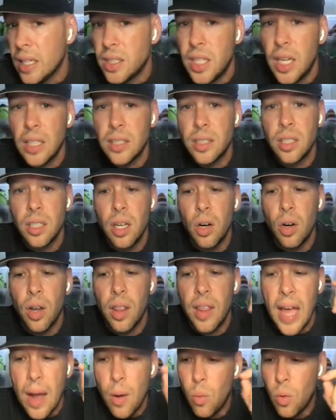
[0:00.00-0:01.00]
get a chance to go
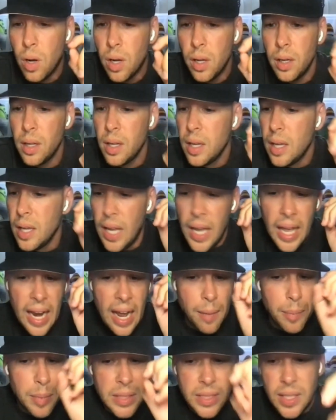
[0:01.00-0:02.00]
to that one.
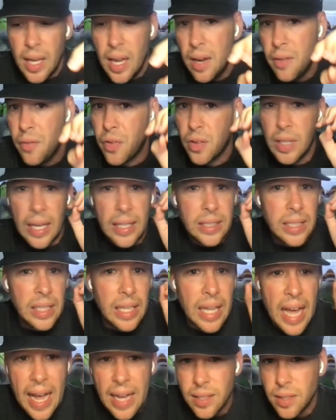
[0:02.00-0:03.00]
And I've been saying for like
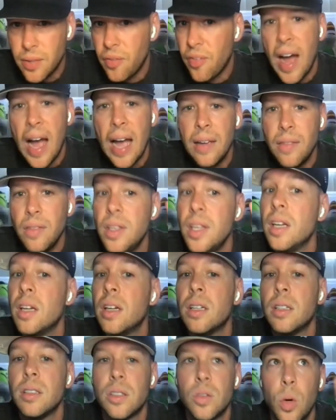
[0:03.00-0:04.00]
the last 5
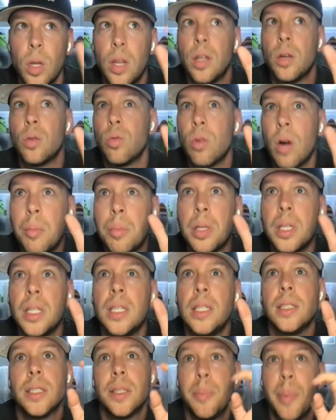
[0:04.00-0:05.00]
years, when the
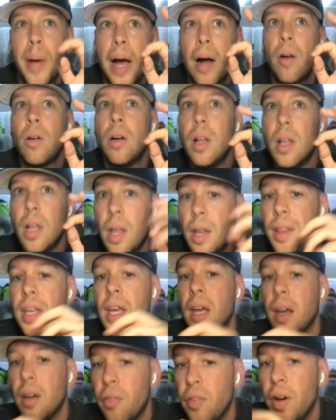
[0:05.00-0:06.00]
rumblings about
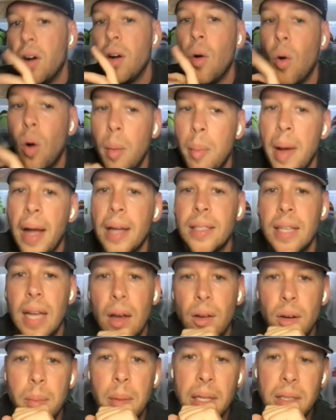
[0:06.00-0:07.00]
the NFL going back
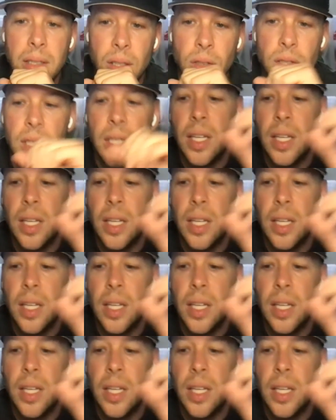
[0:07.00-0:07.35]
down to Mexico